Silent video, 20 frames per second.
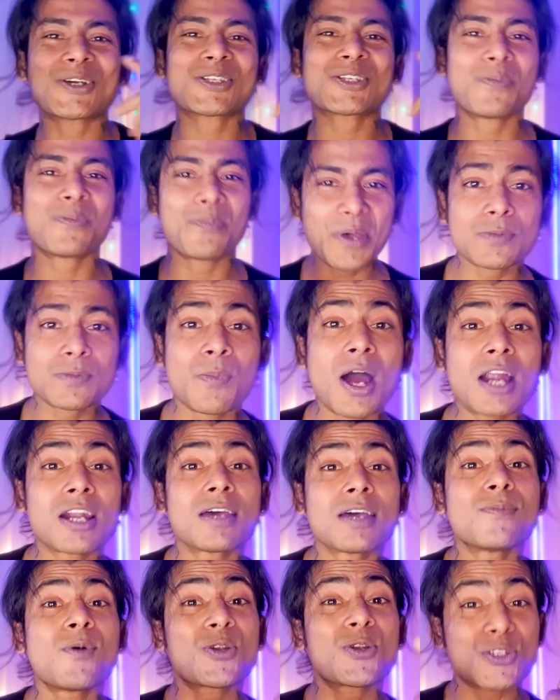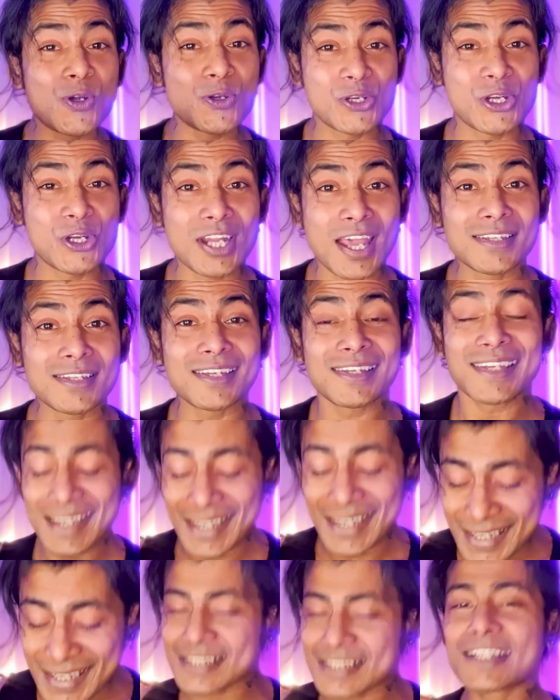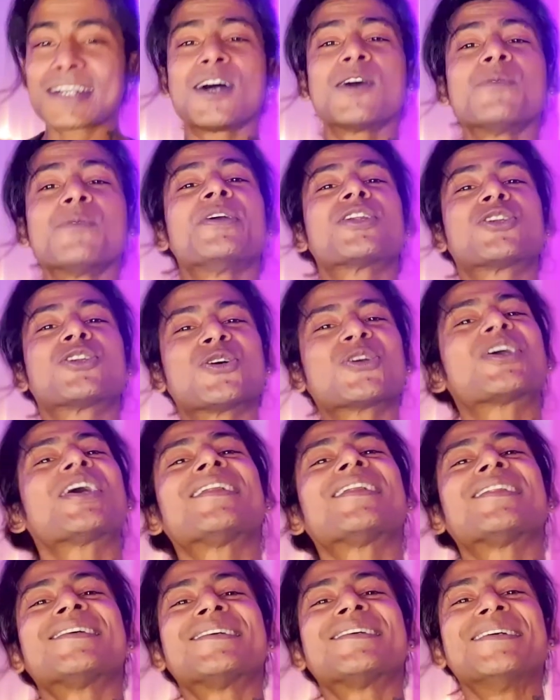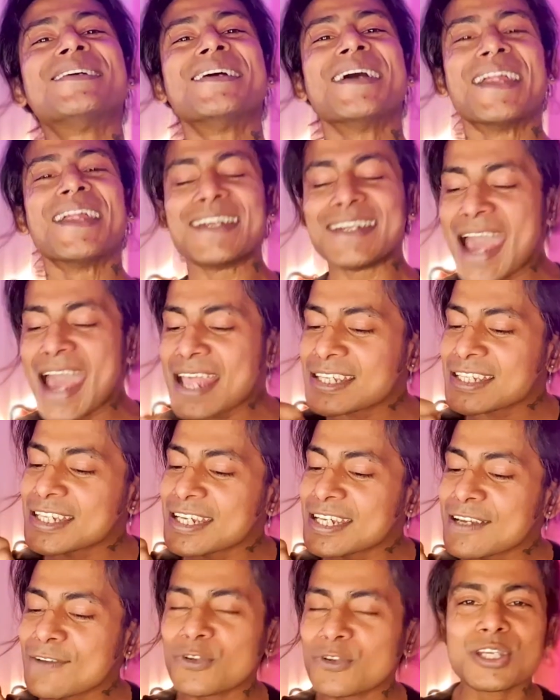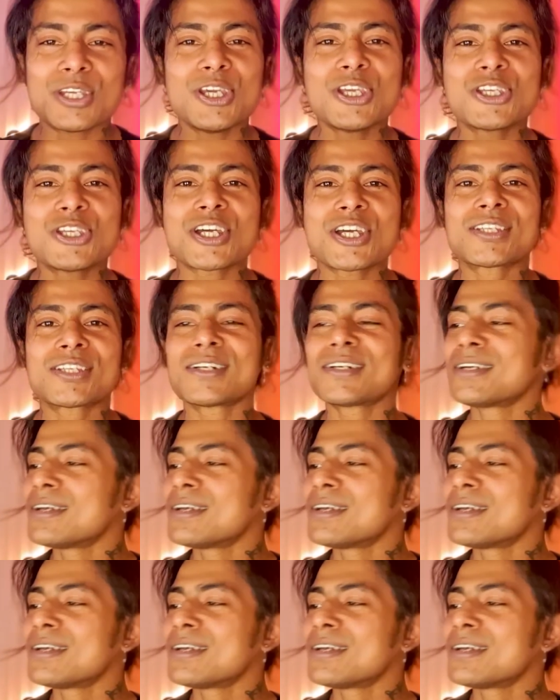the best part about social dancing is coming together, dancing with each other